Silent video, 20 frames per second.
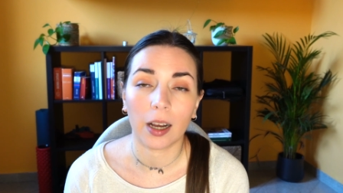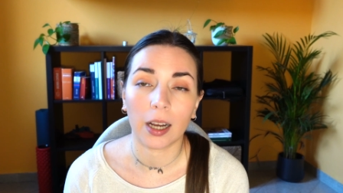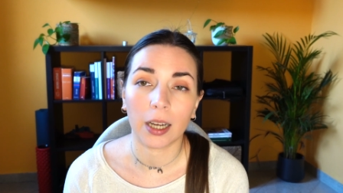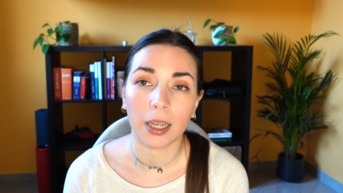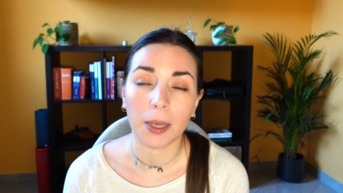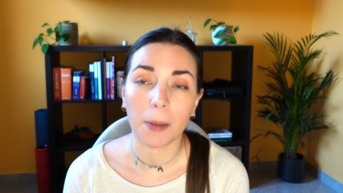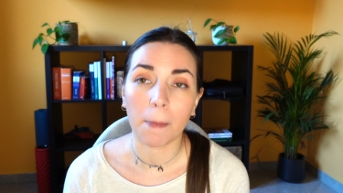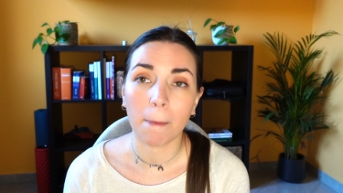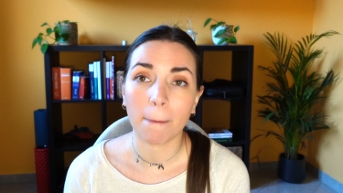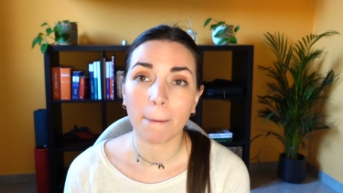
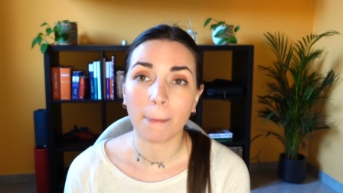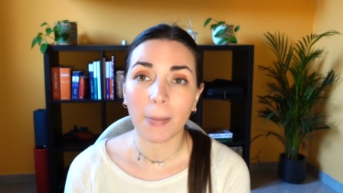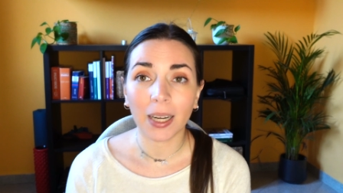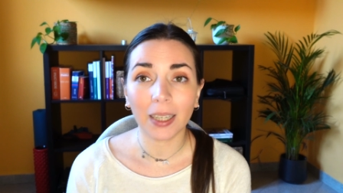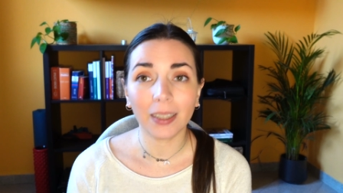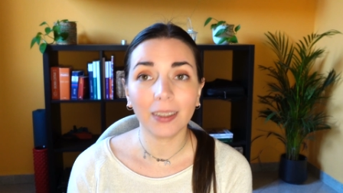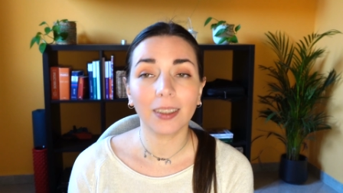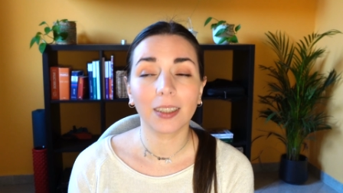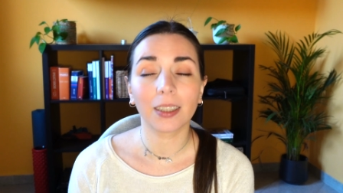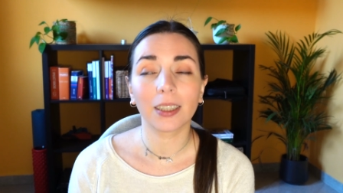I
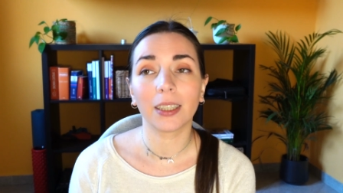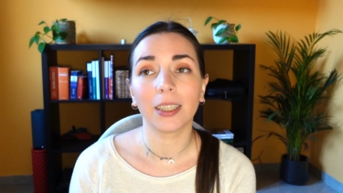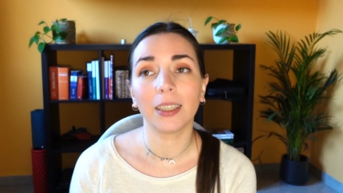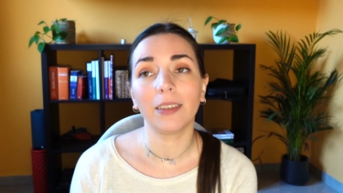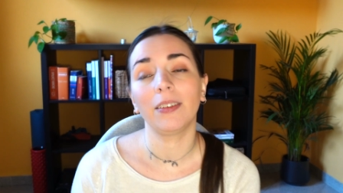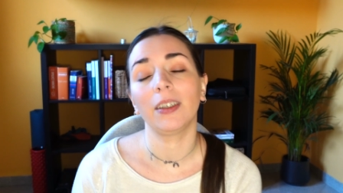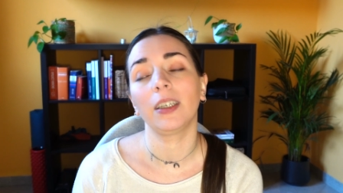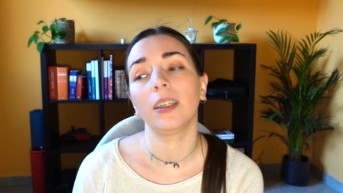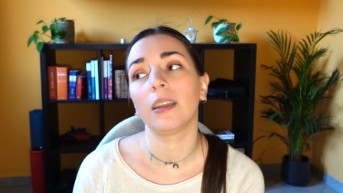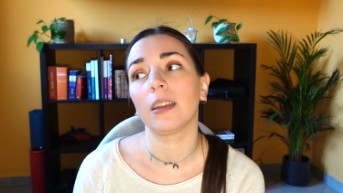might give
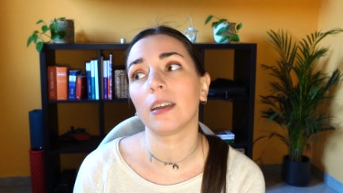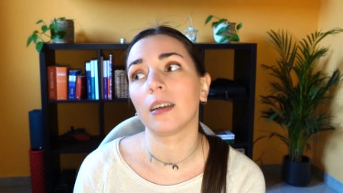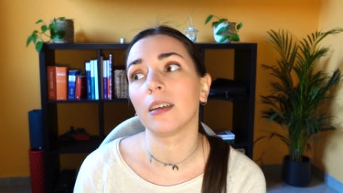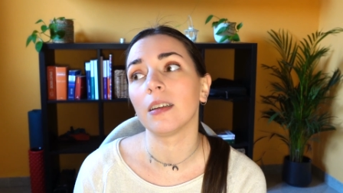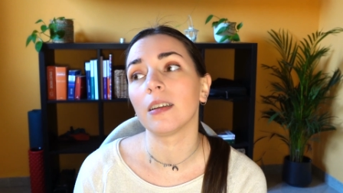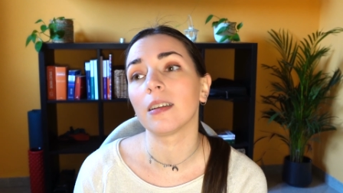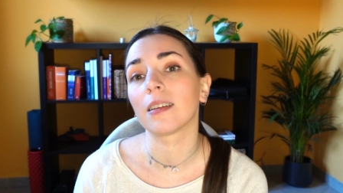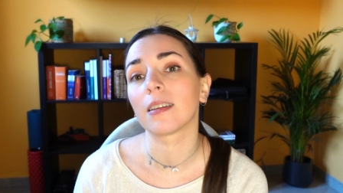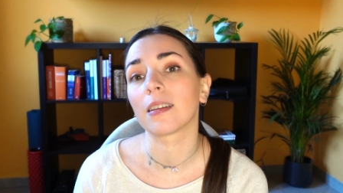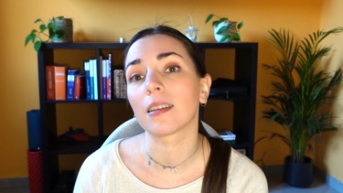it a
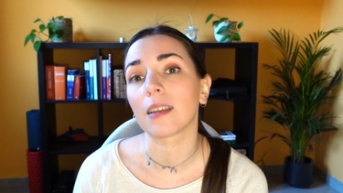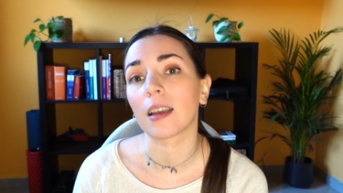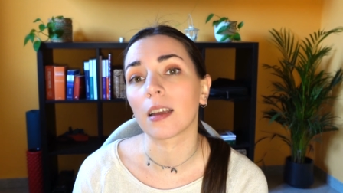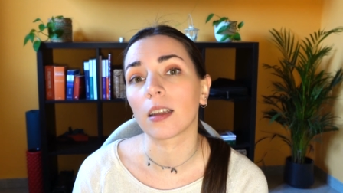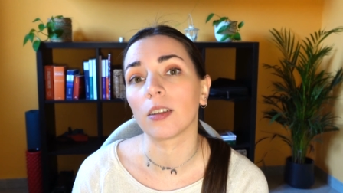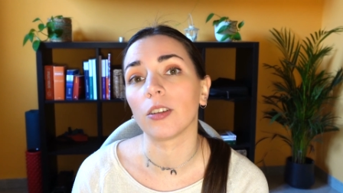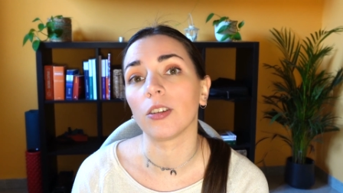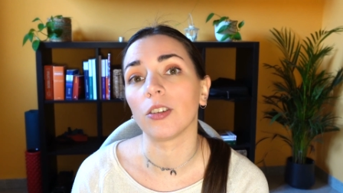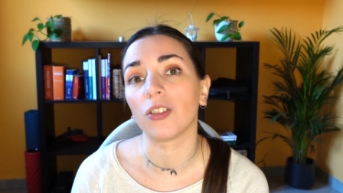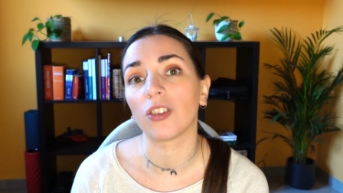
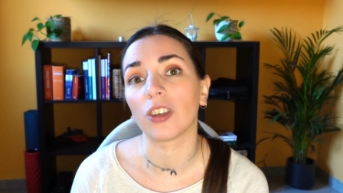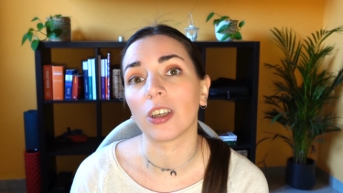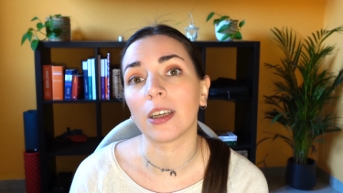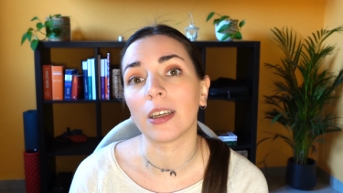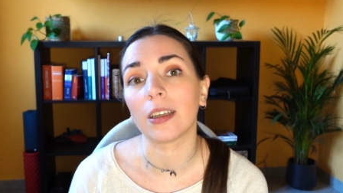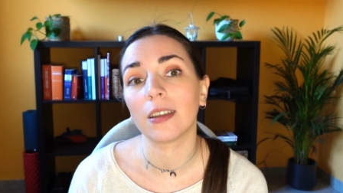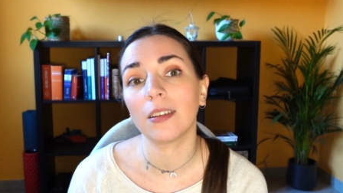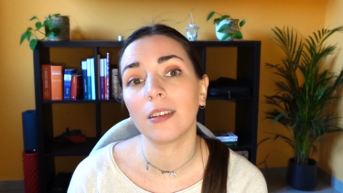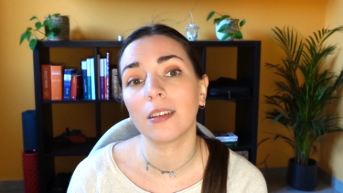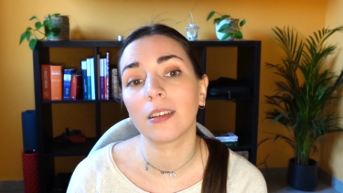second
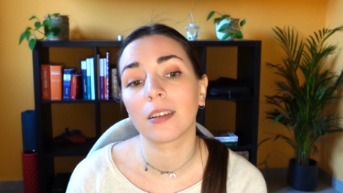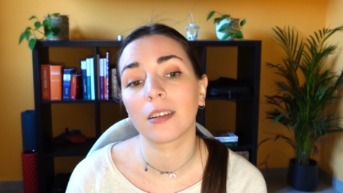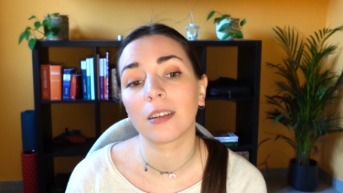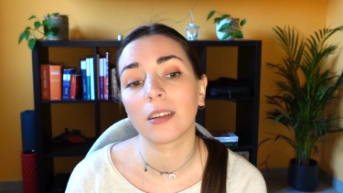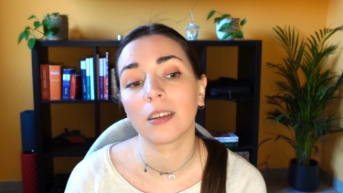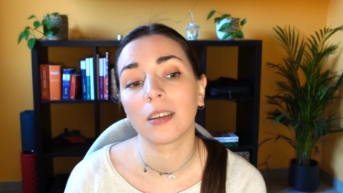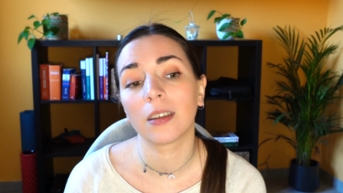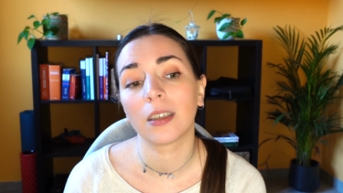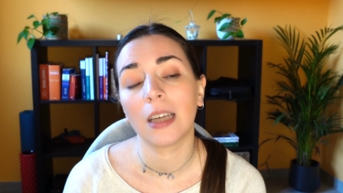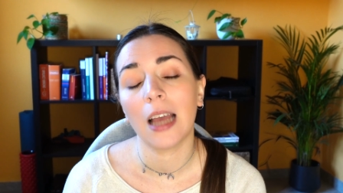
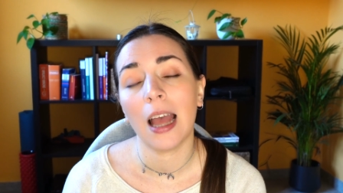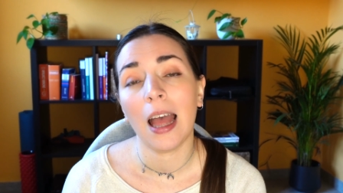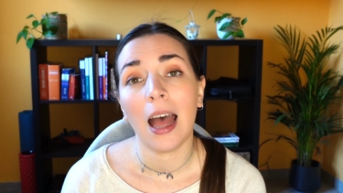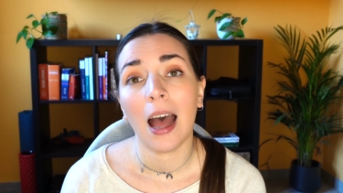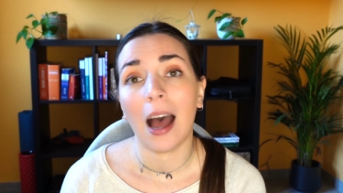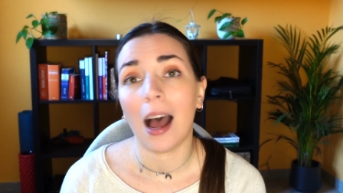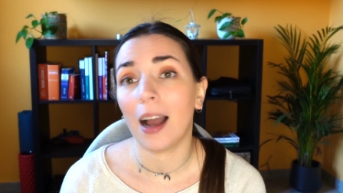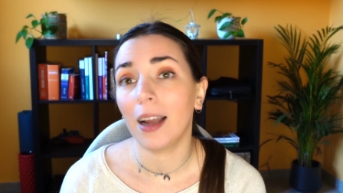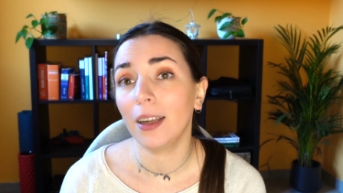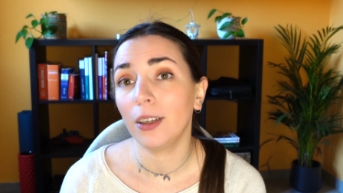chance.
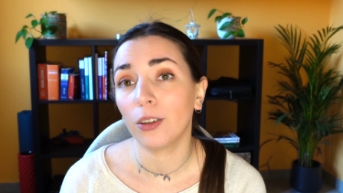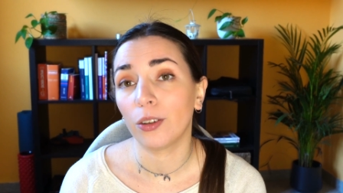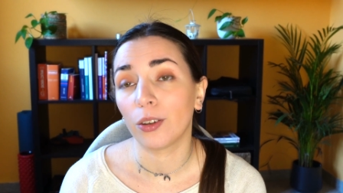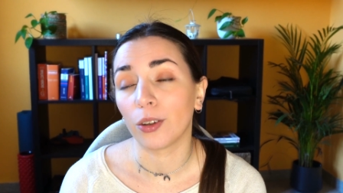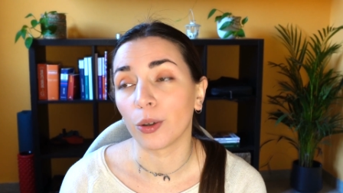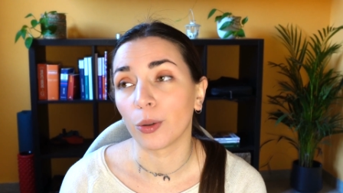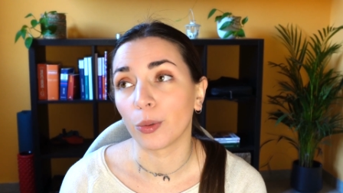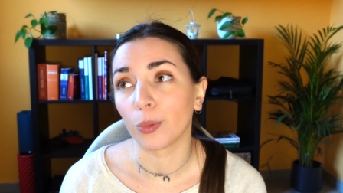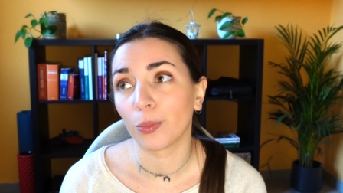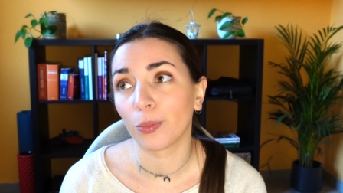I don't
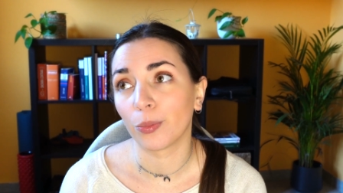know.